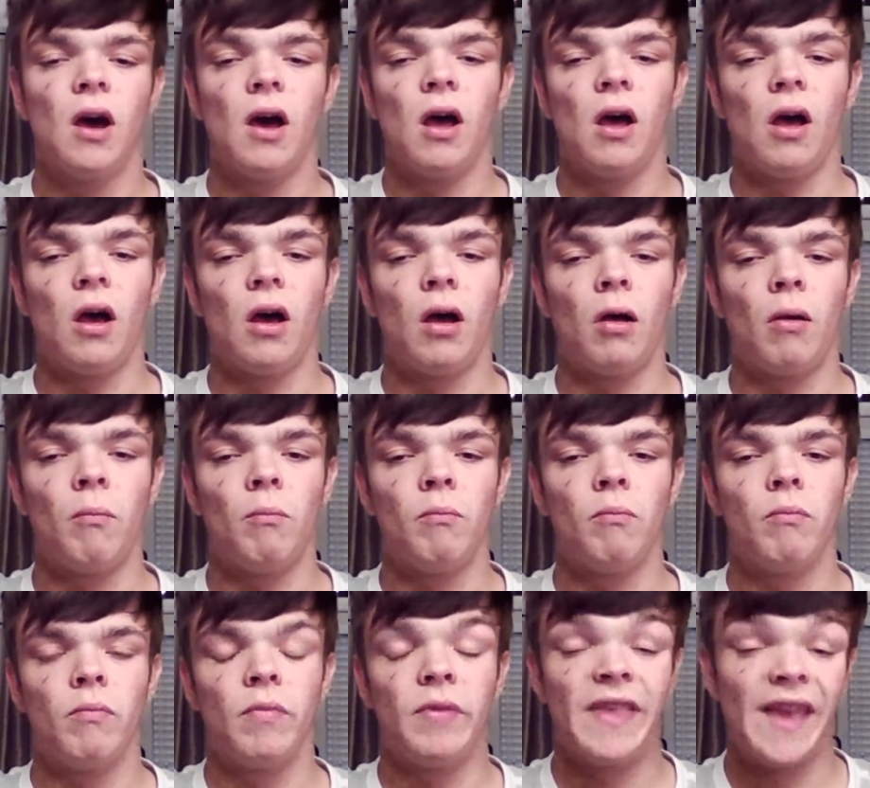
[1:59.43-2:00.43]

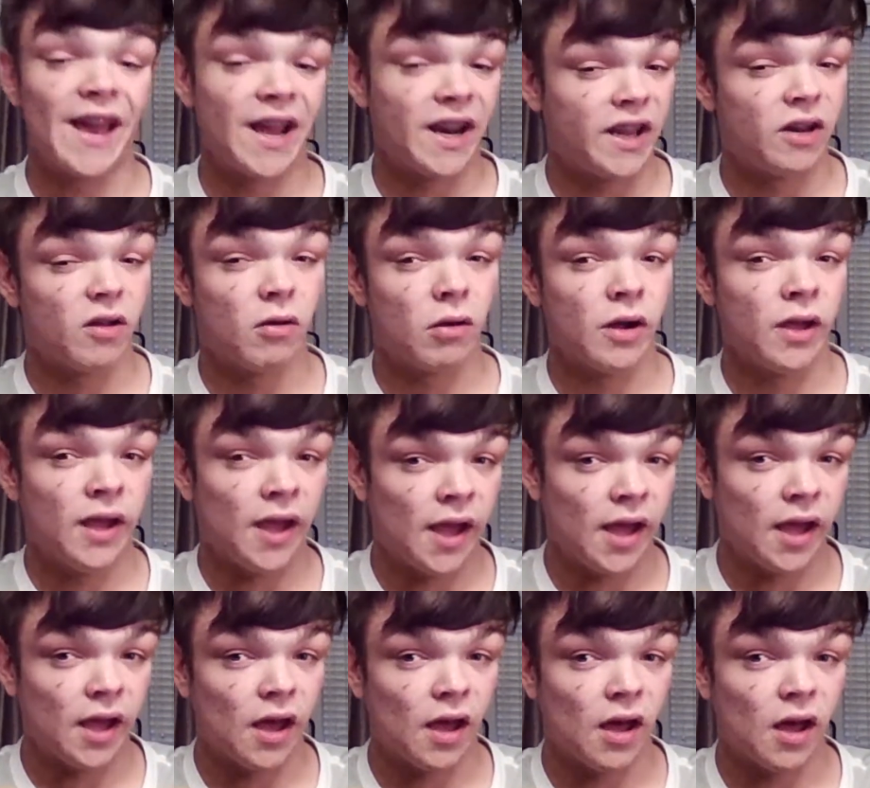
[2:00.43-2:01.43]
Danny
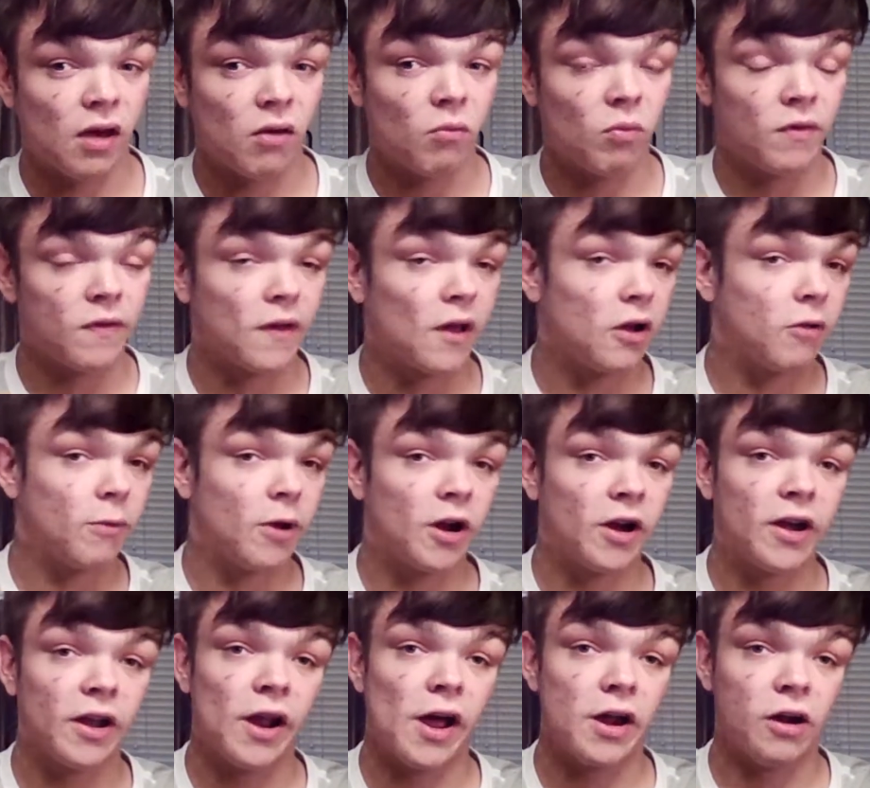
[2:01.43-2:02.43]
Noriega, was on
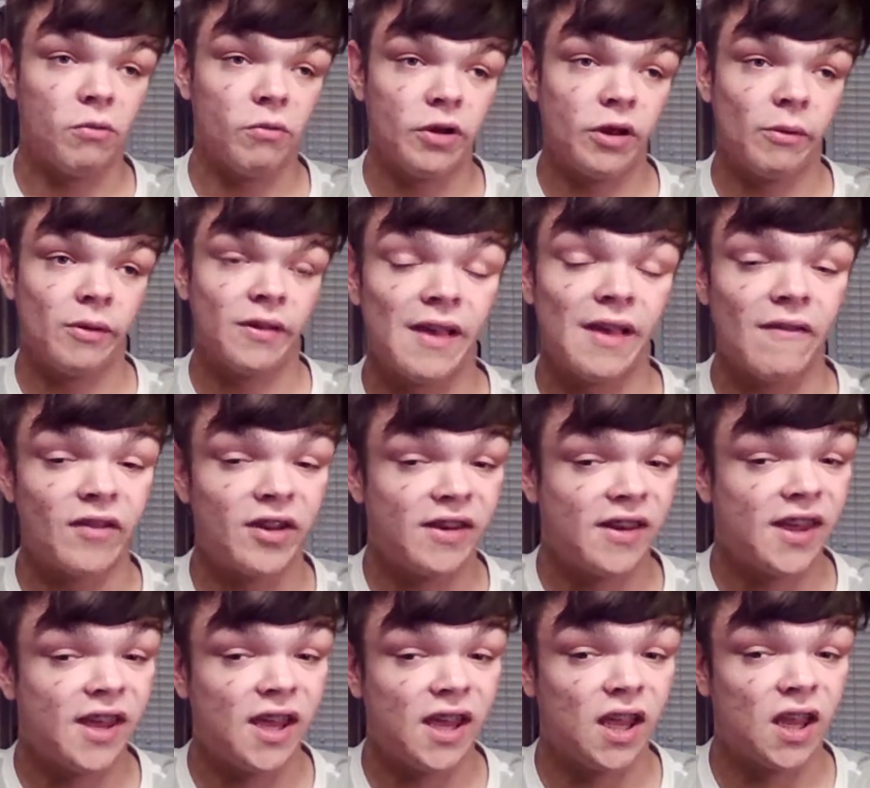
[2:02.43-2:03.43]
American Idol when
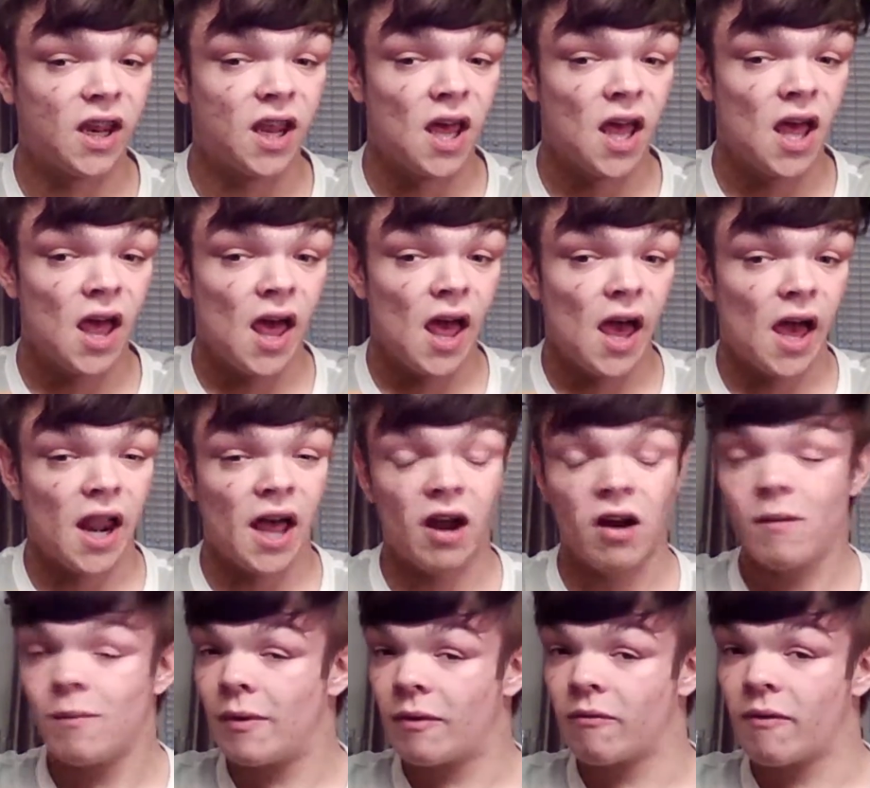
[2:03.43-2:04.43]
17, and I
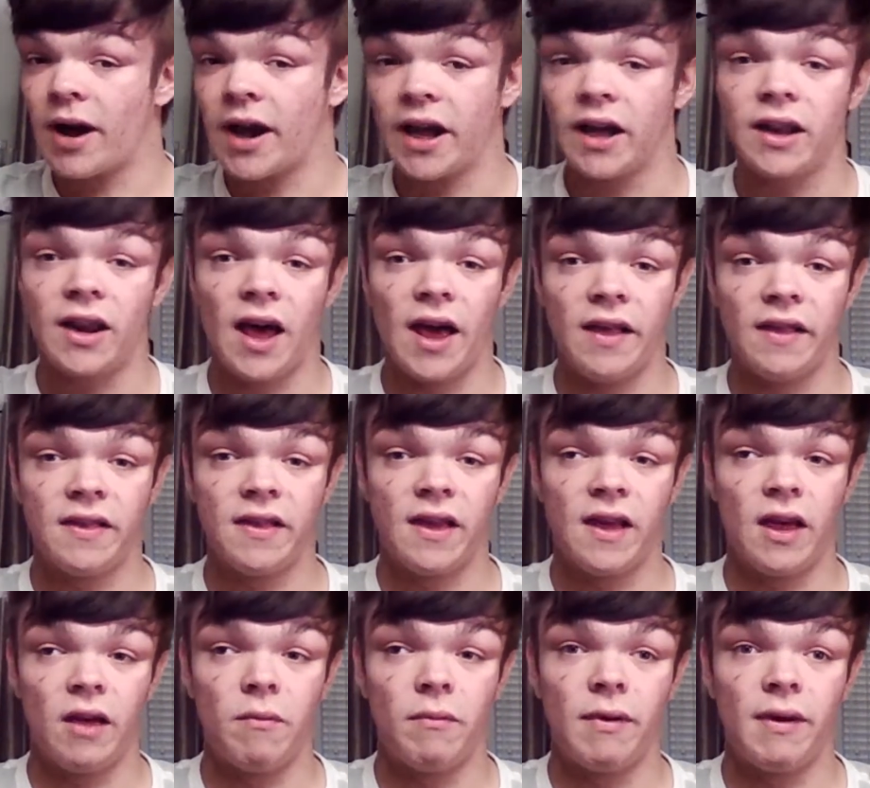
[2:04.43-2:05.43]
recognized
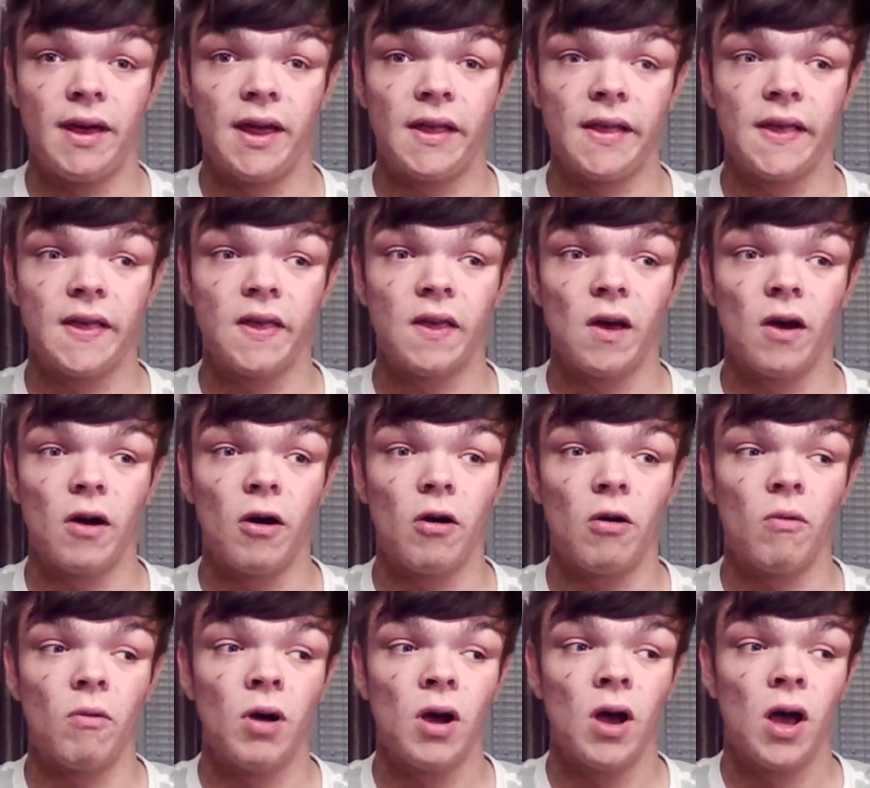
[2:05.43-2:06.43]
him, and
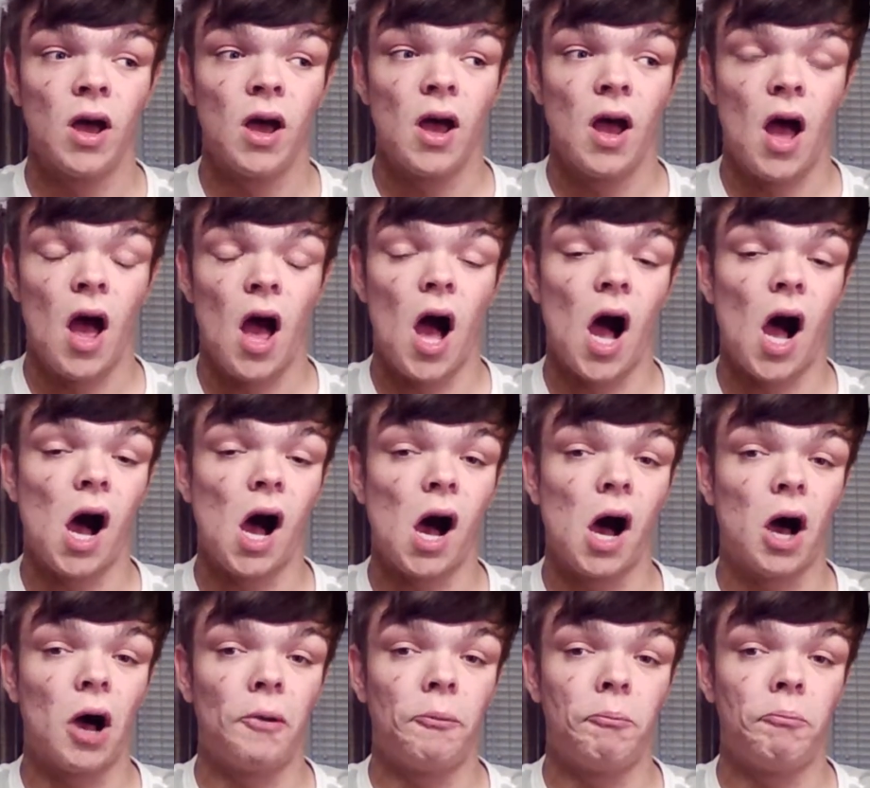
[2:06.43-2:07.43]
so
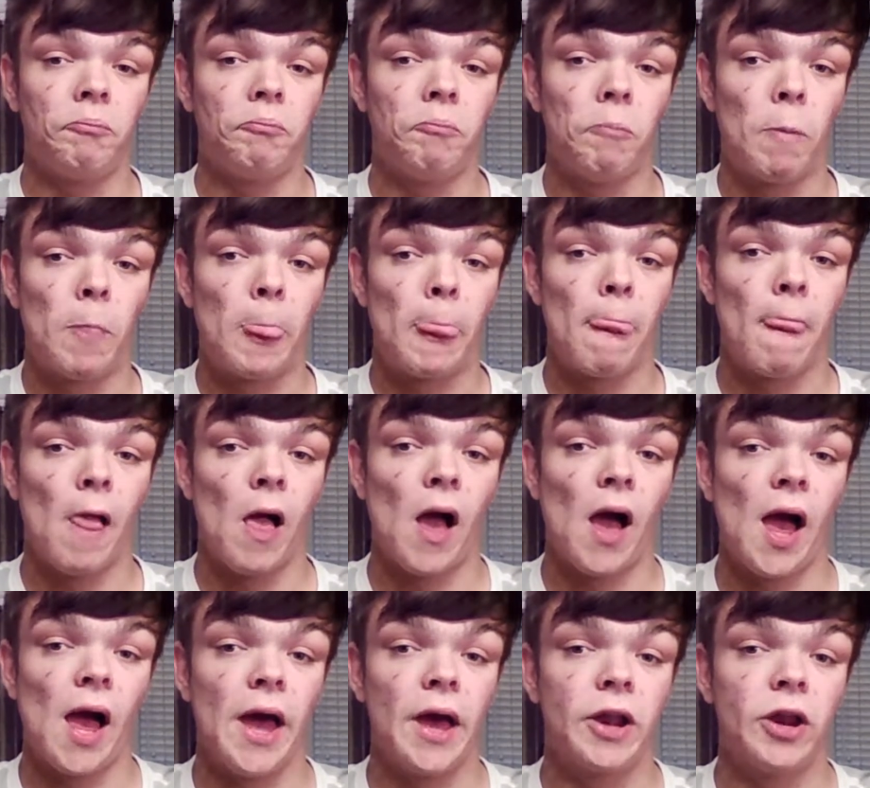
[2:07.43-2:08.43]

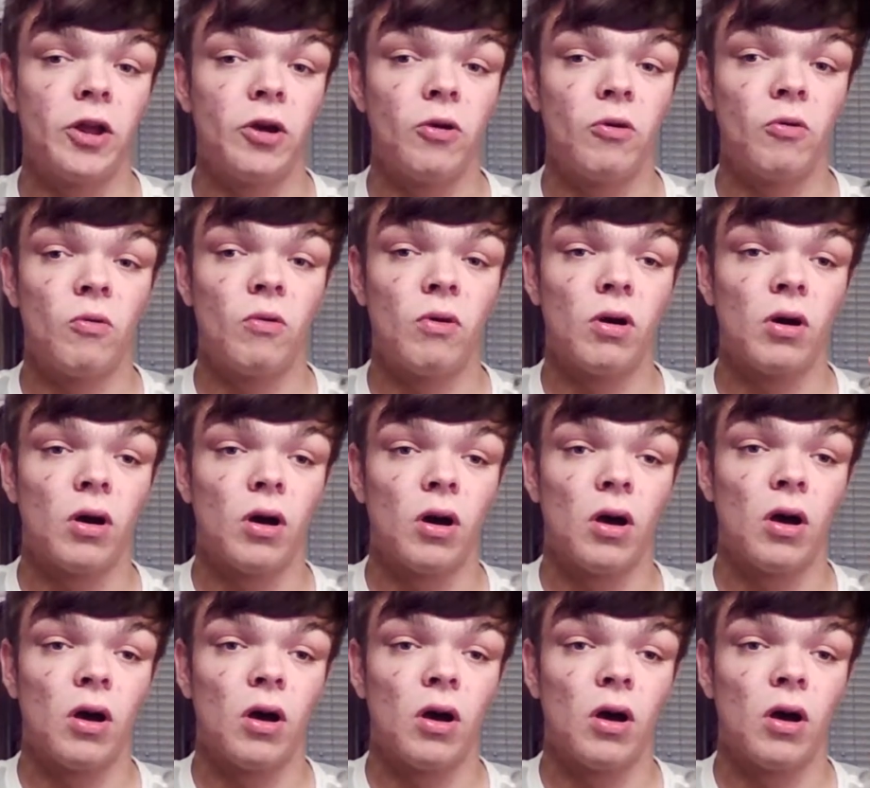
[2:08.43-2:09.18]
I knew